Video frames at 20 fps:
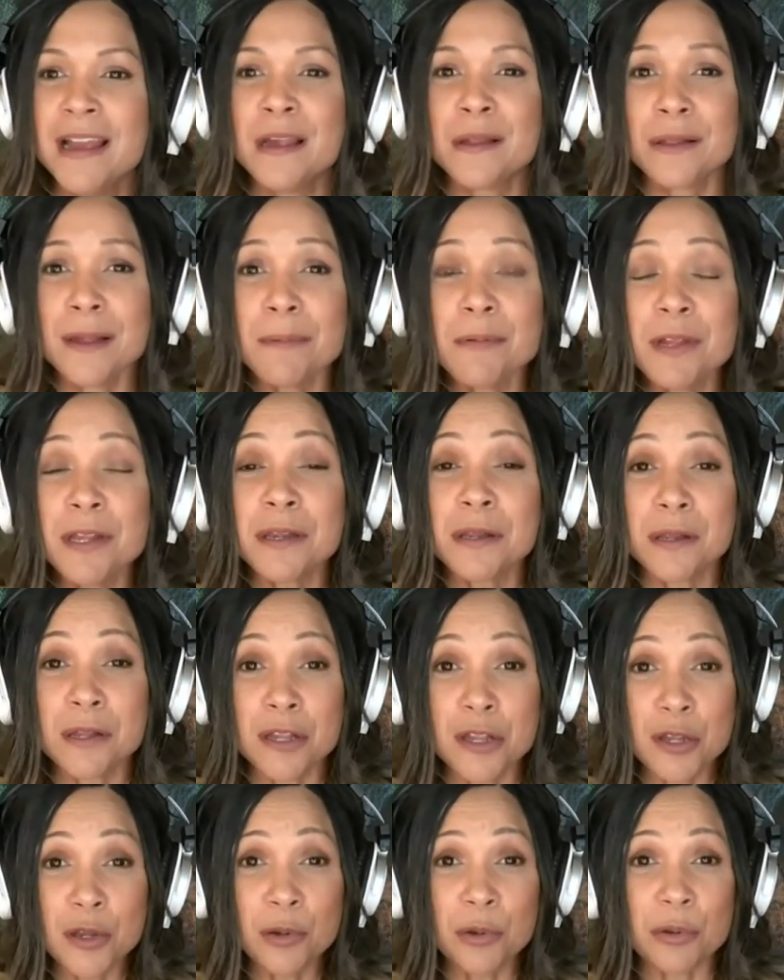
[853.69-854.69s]
substance
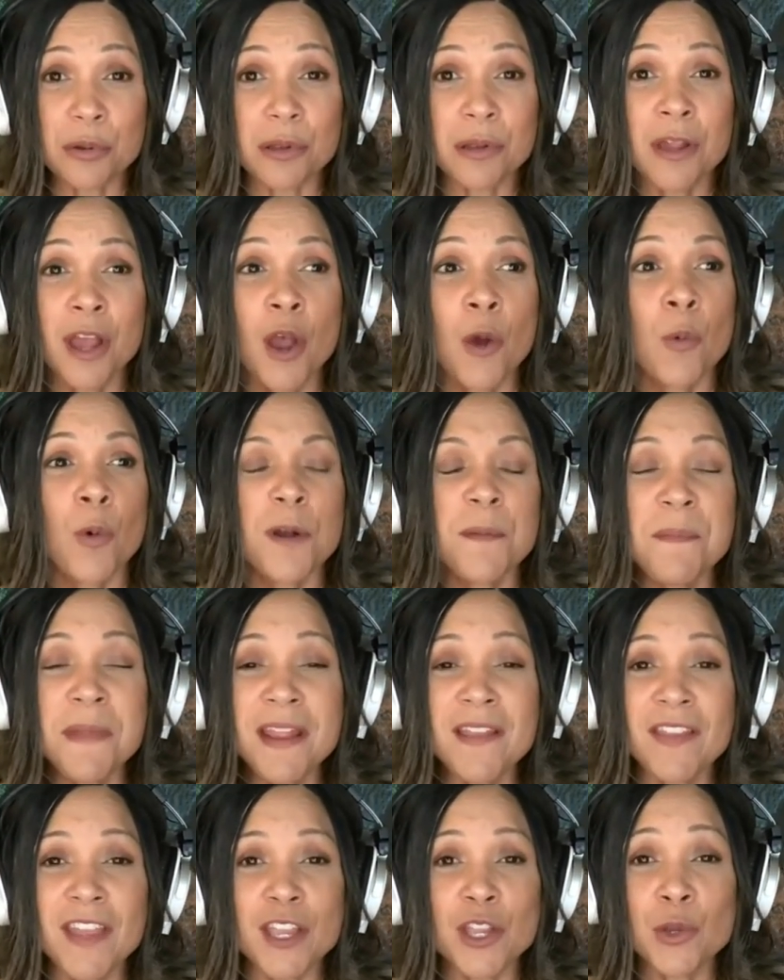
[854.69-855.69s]
use would
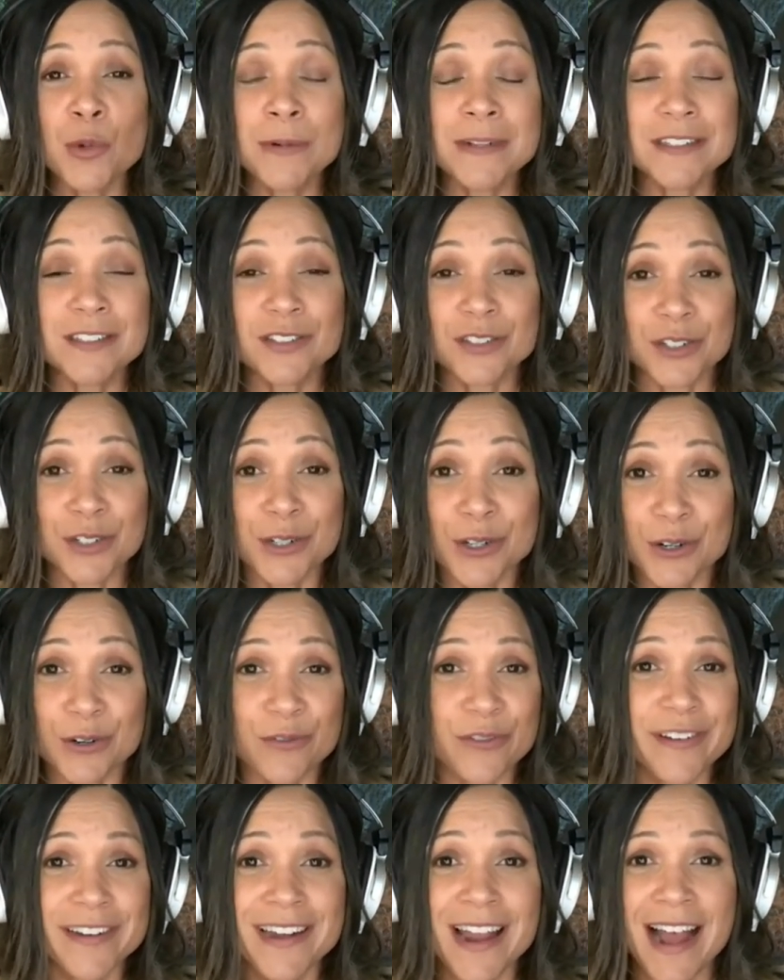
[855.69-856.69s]
mean that you
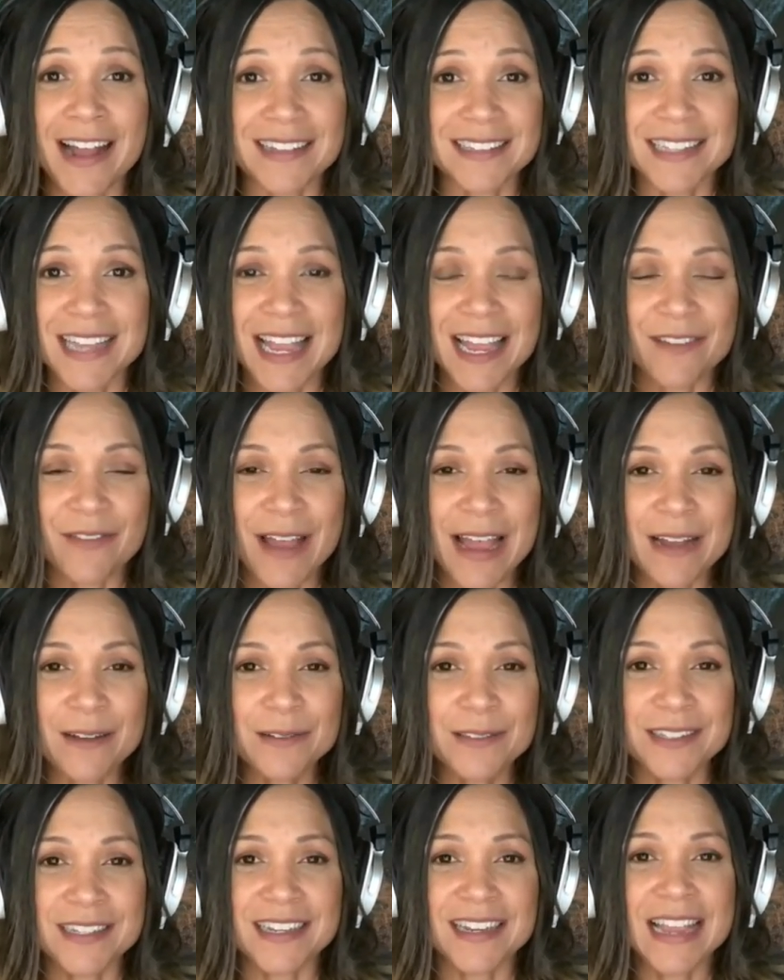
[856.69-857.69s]
deserve not to have
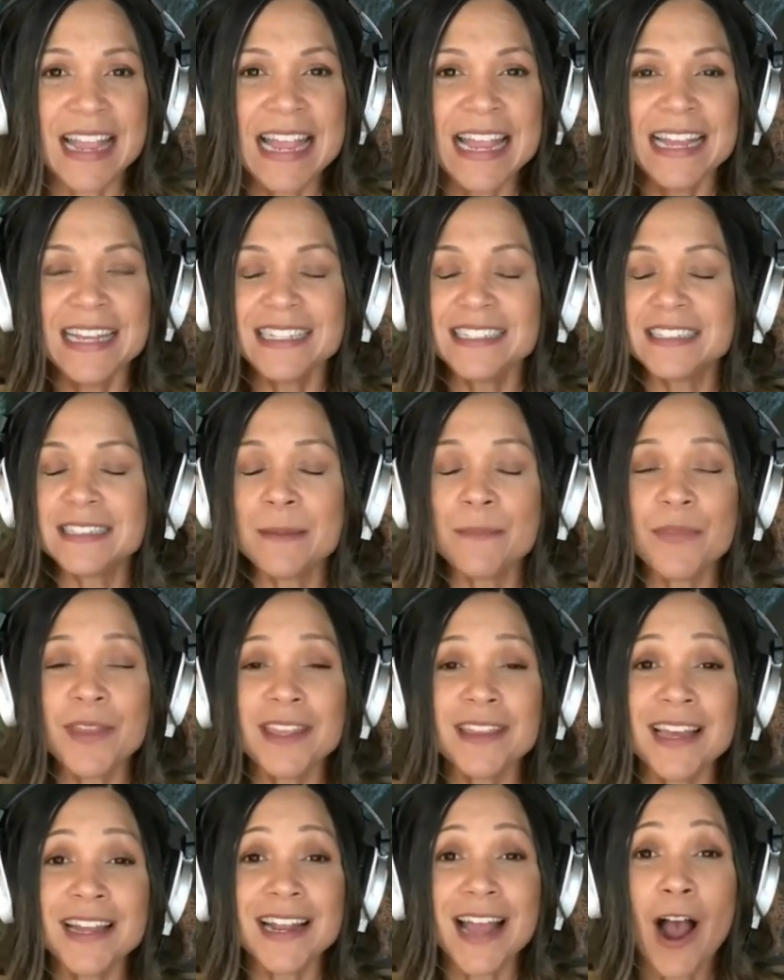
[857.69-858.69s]
housing is
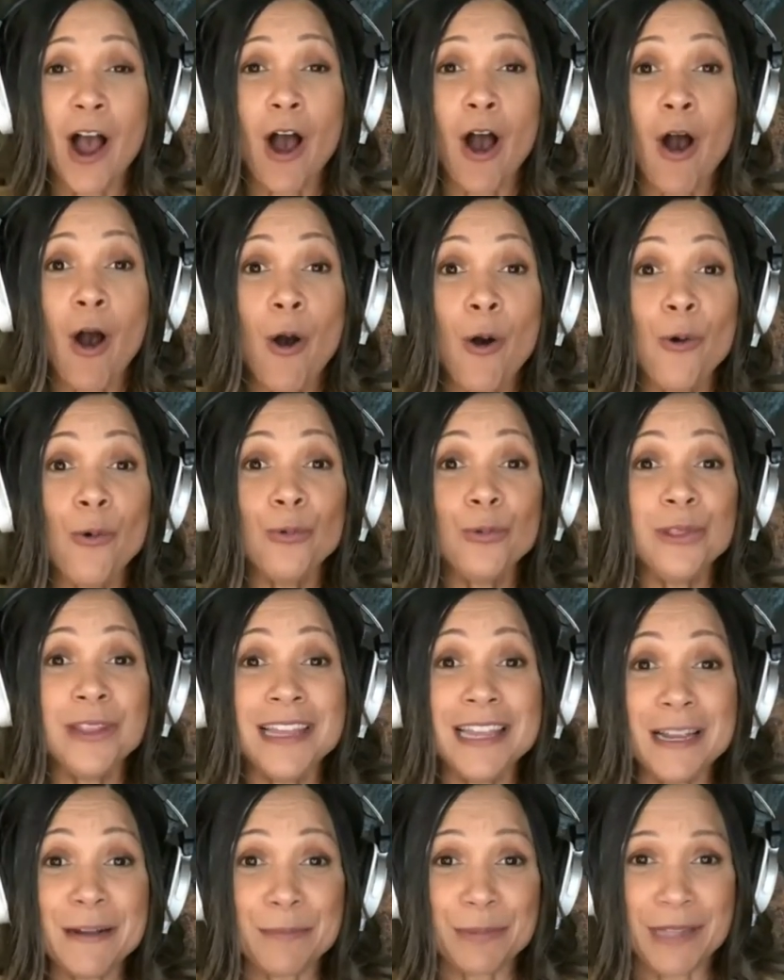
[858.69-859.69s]
something that
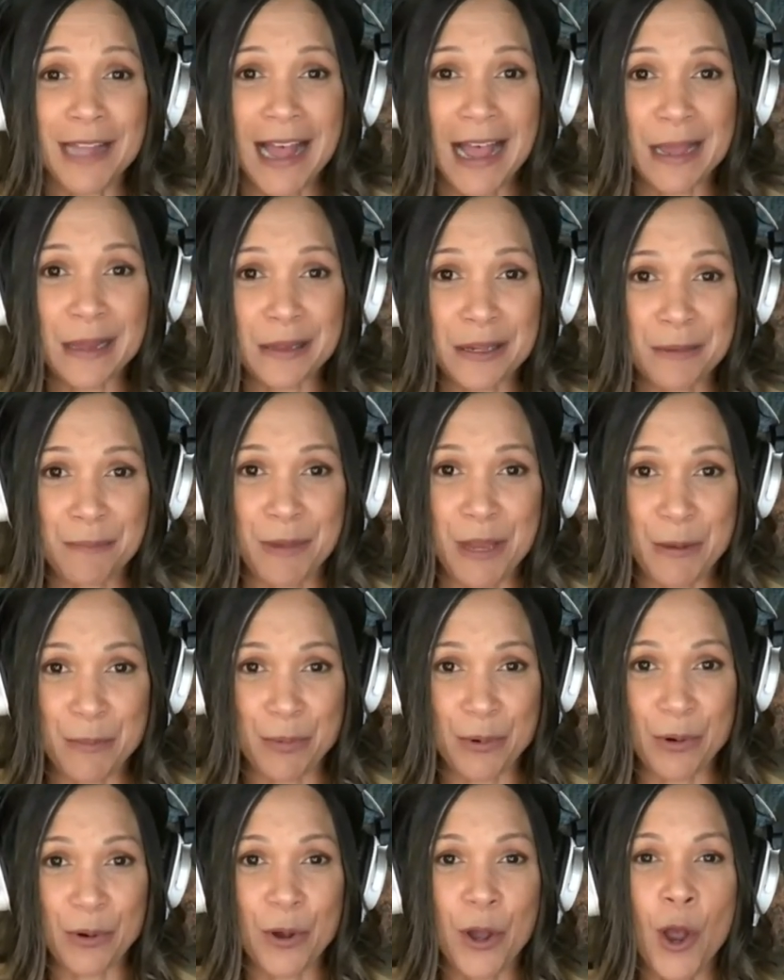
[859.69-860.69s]
only applies to
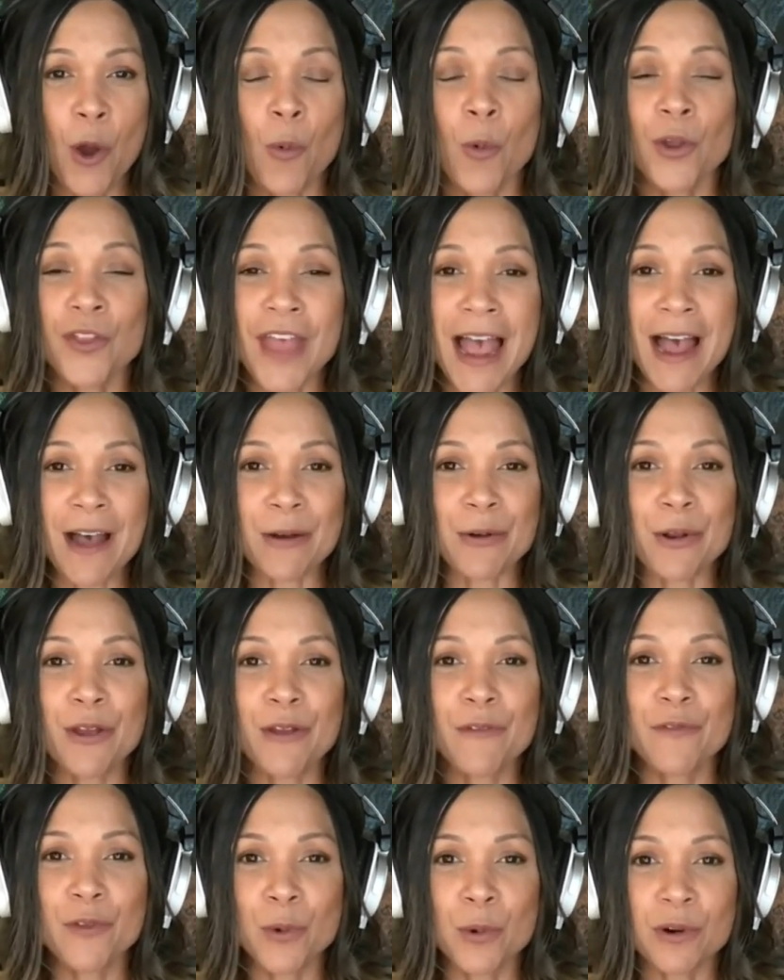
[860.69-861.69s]
people
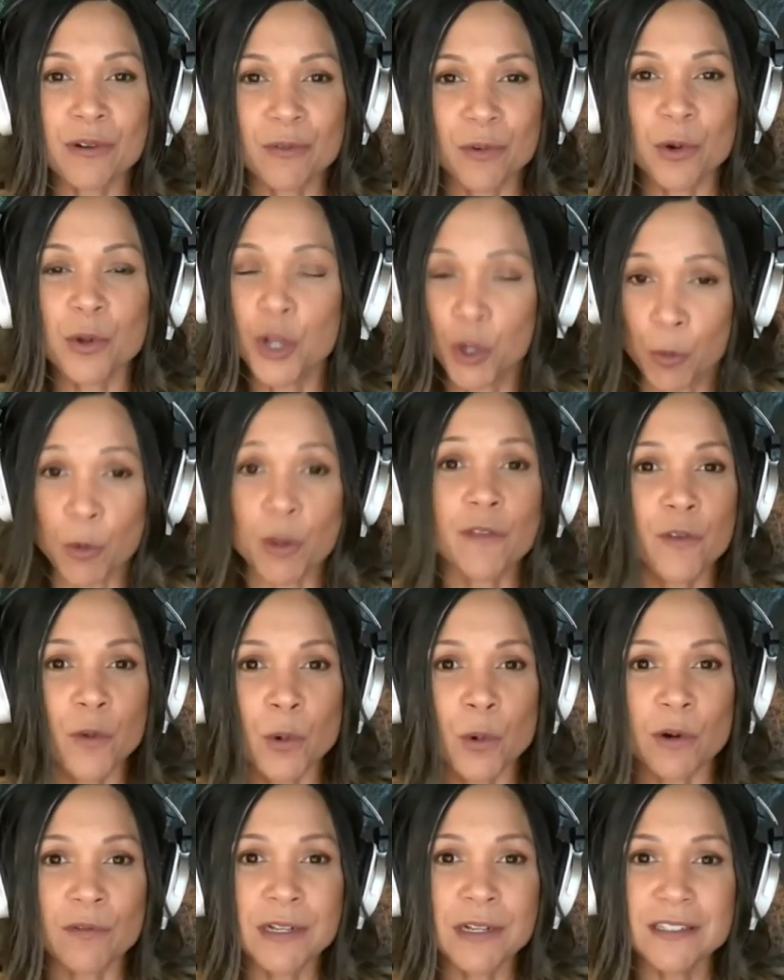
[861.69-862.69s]
without fewer, you know, with
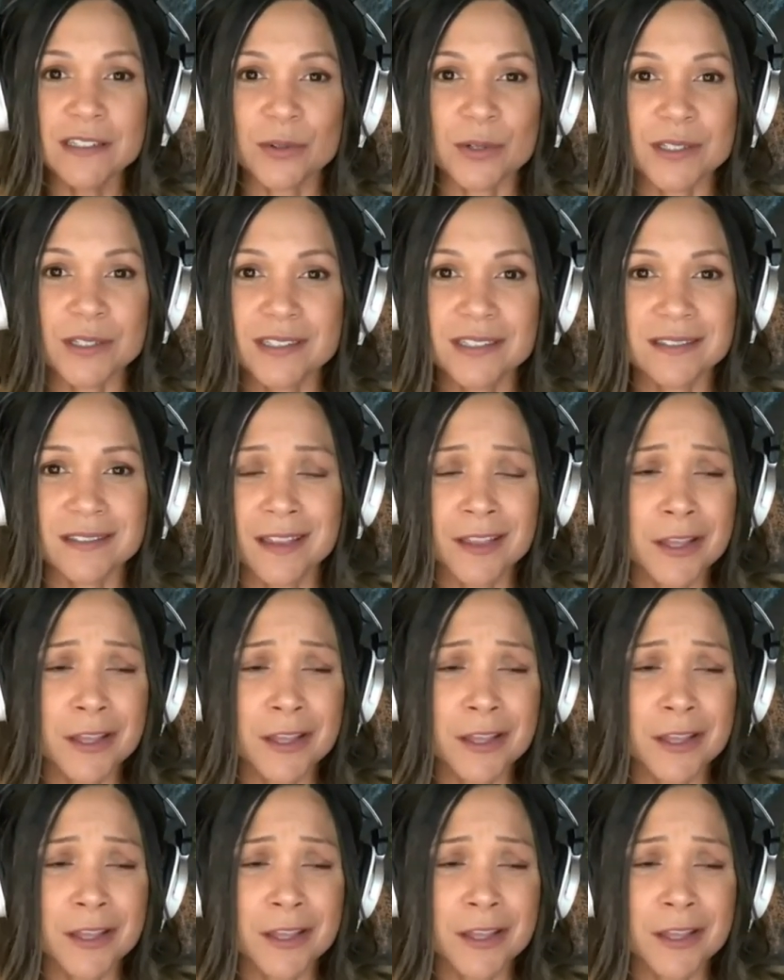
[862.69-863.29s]
fewer resources.